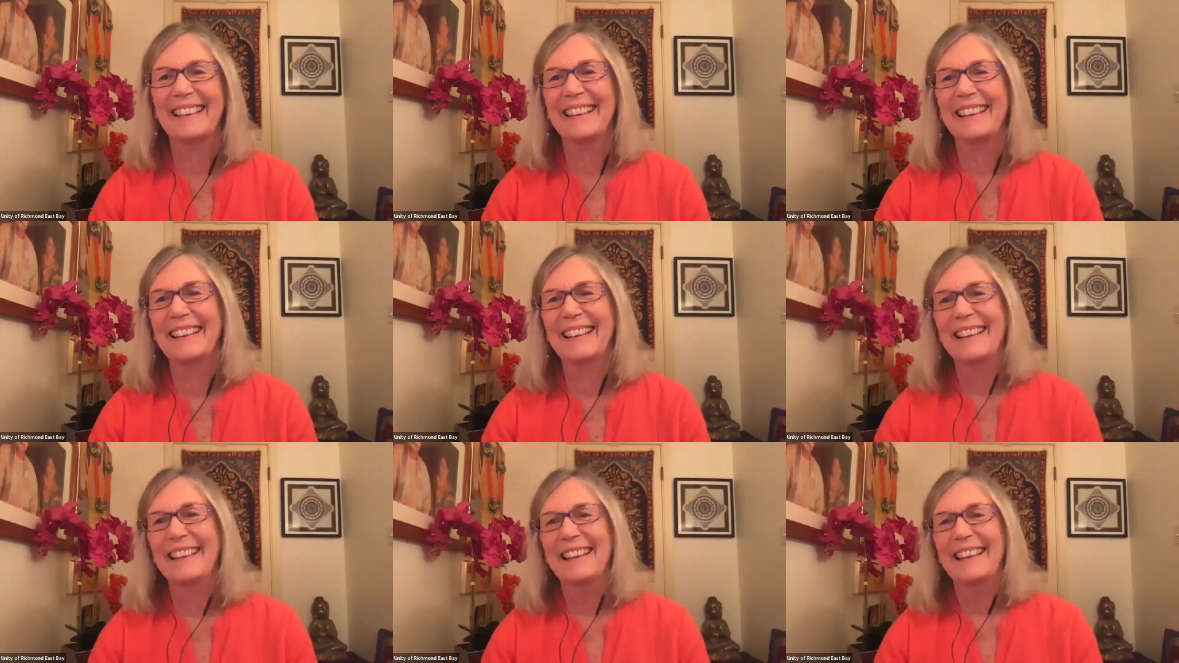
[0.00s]

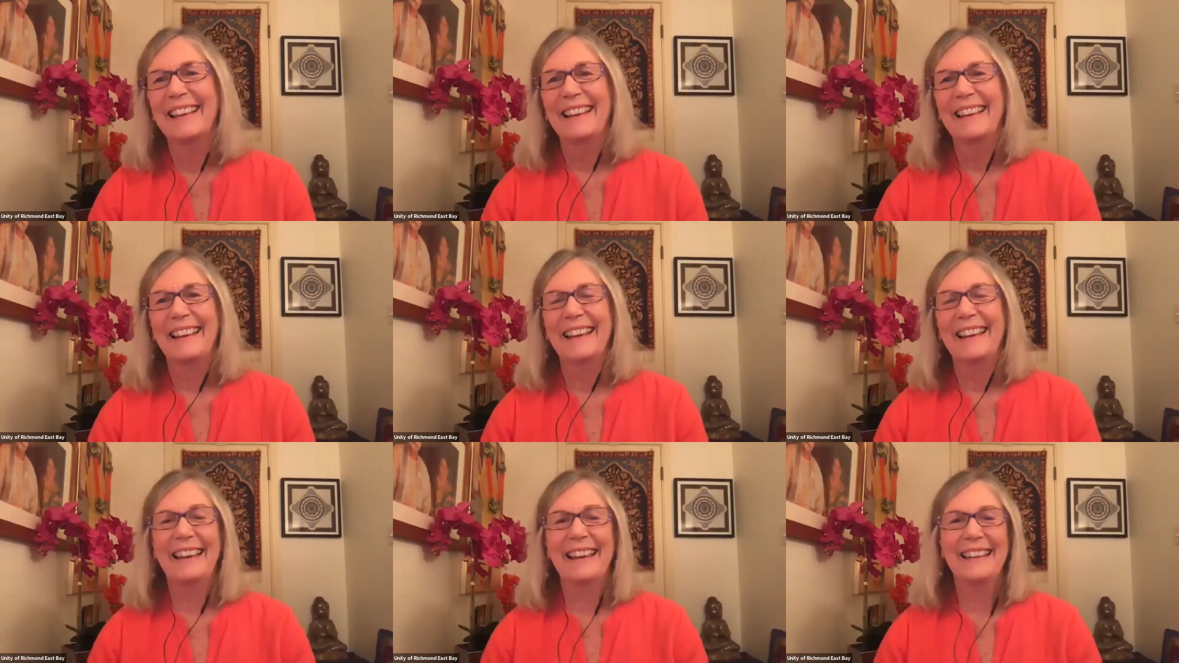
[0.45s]

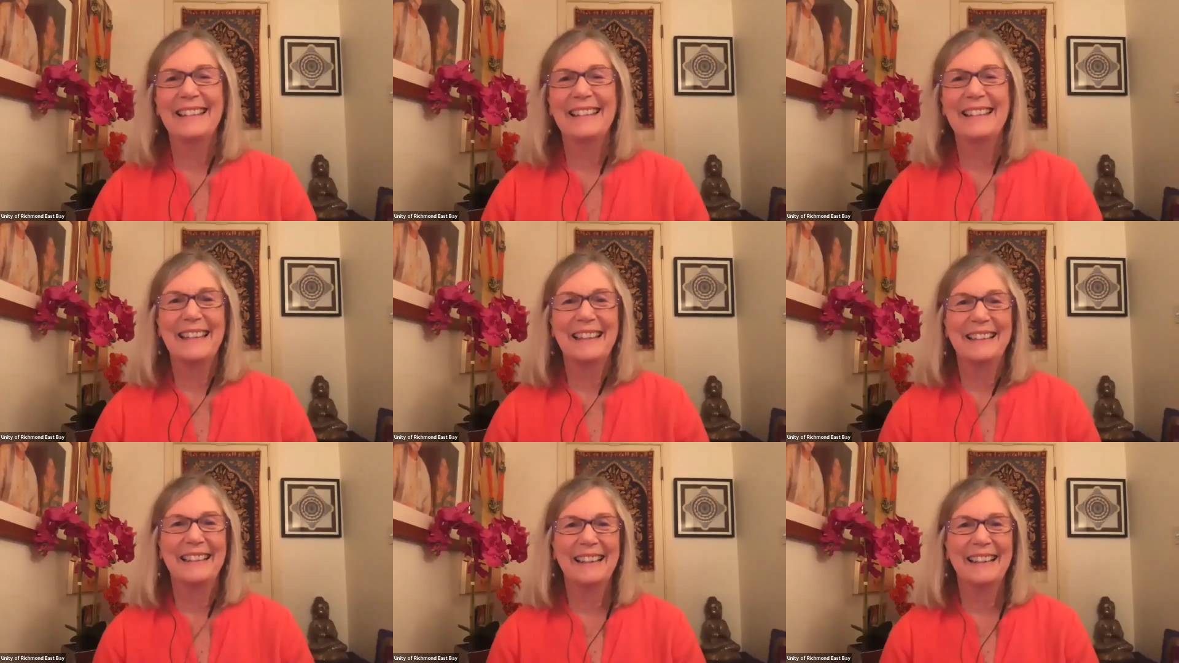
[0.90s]

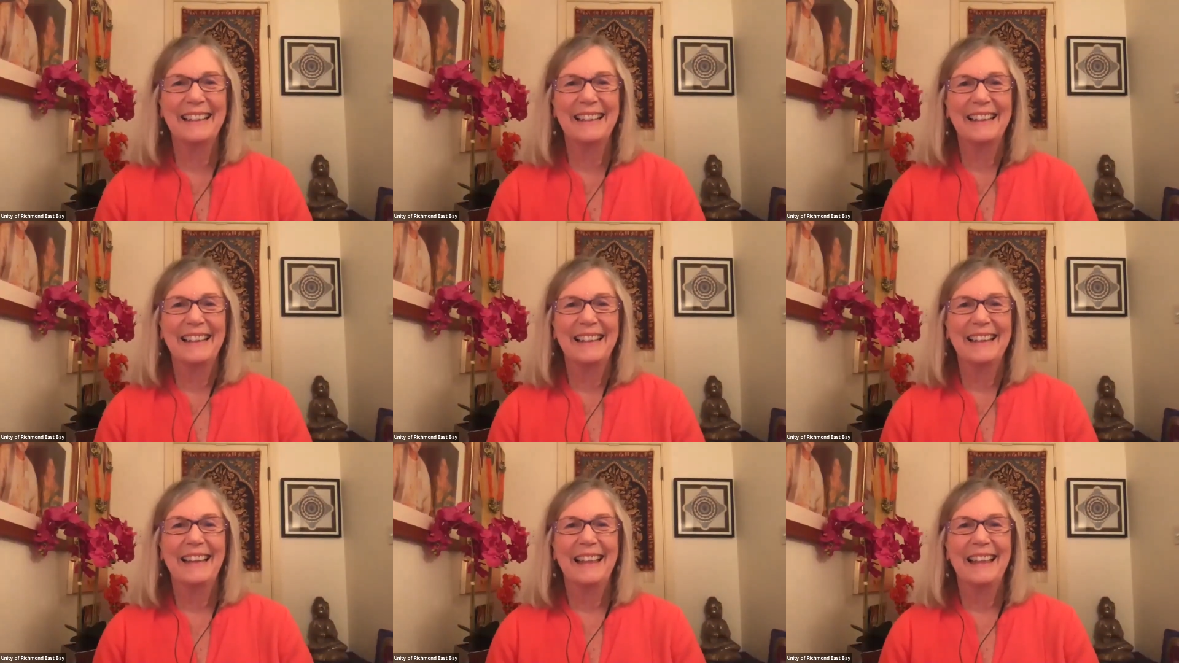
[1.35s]

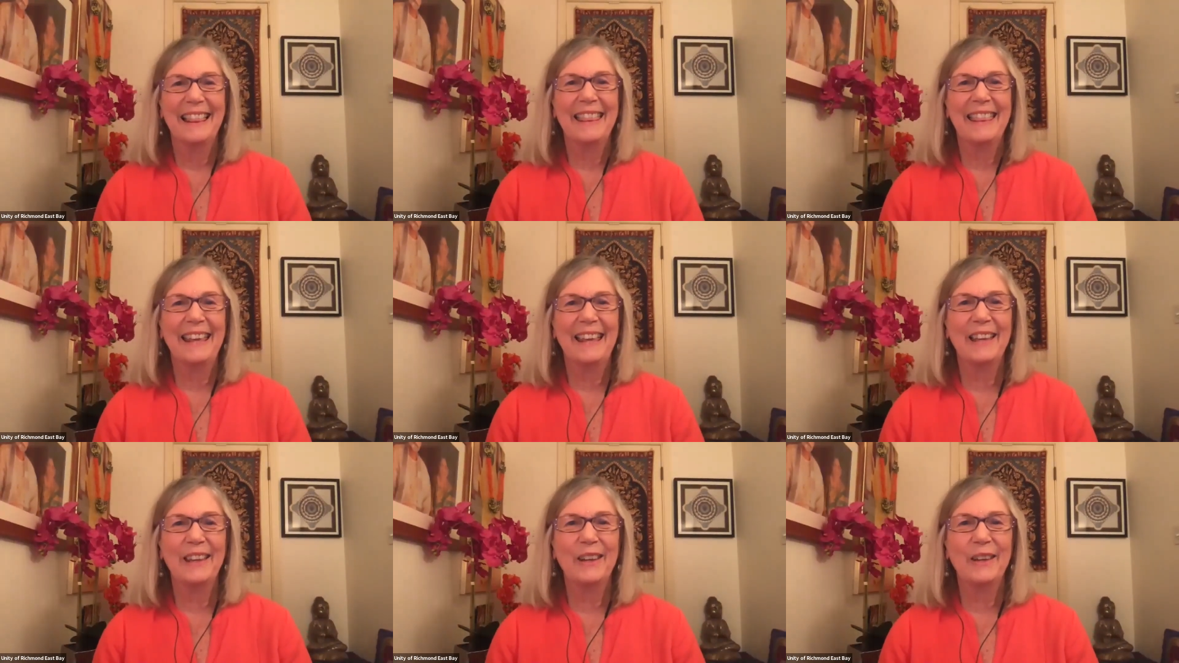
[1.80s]

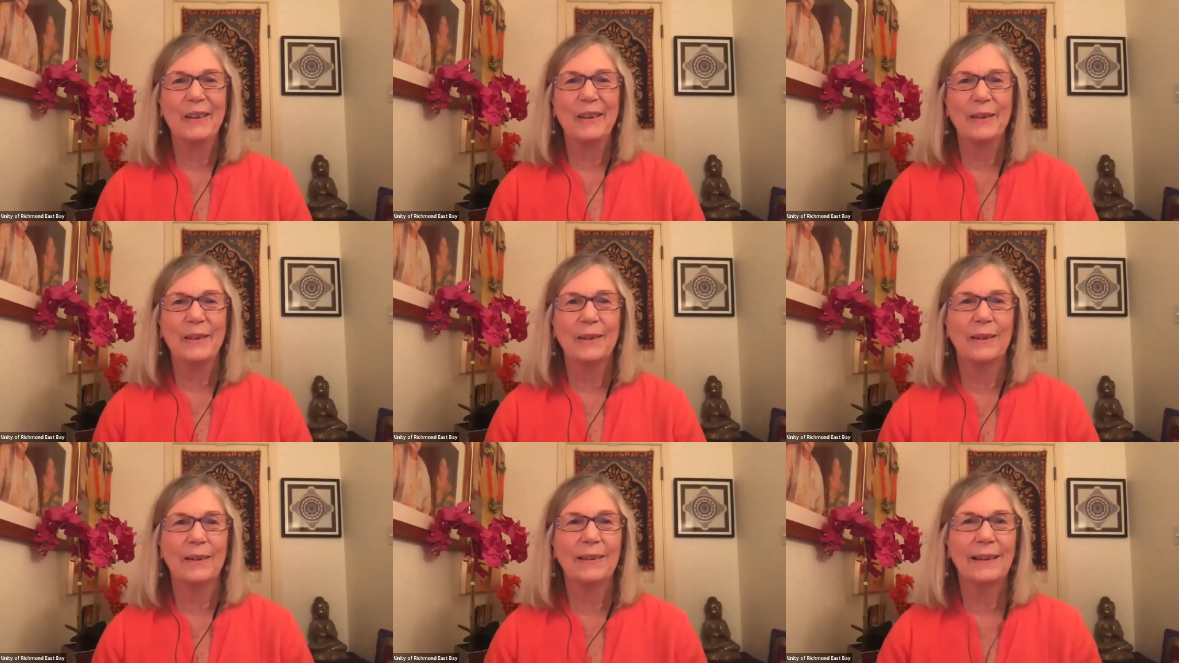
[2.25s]

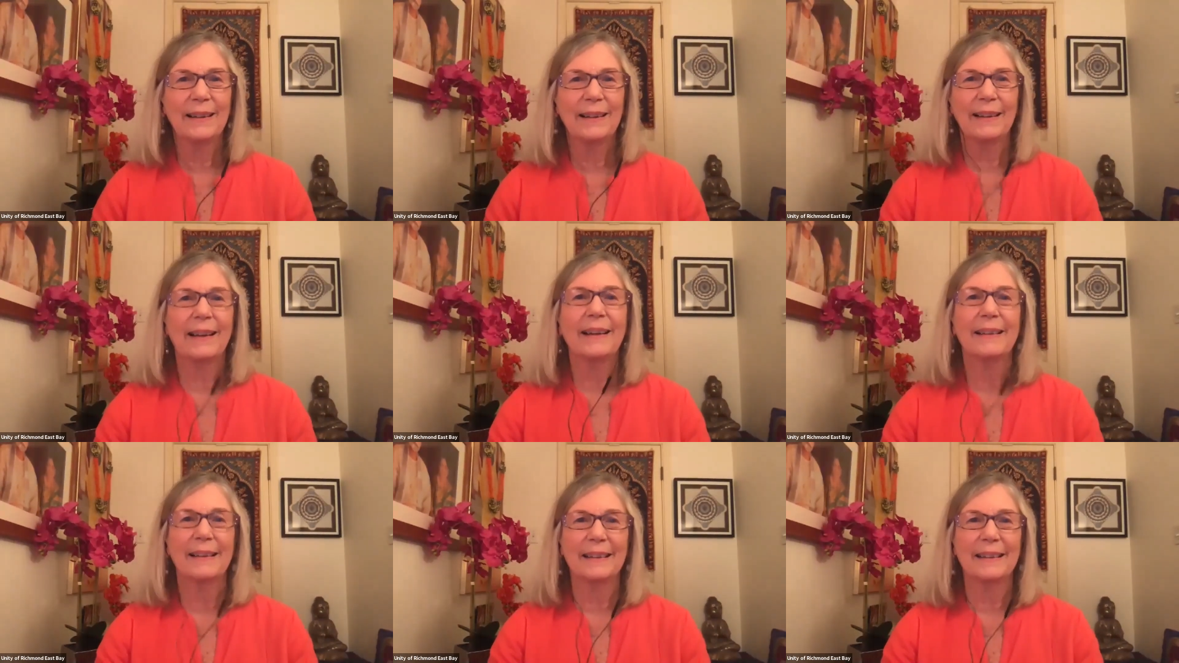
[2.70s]

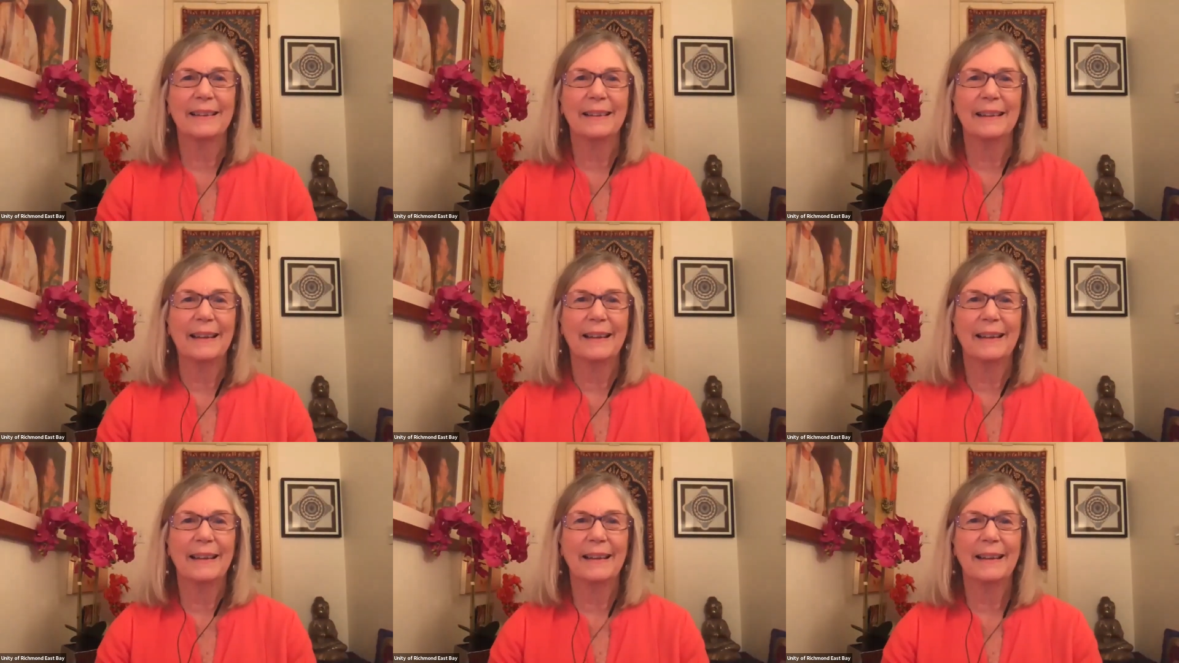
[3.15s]

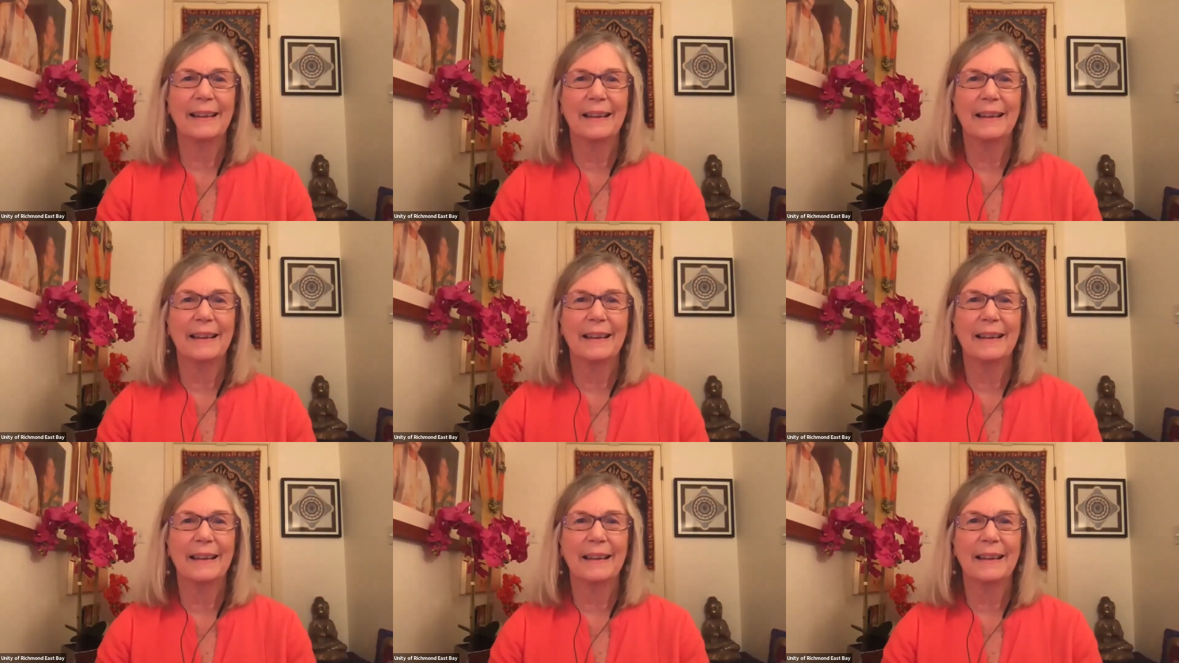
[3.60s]
(no one is talking)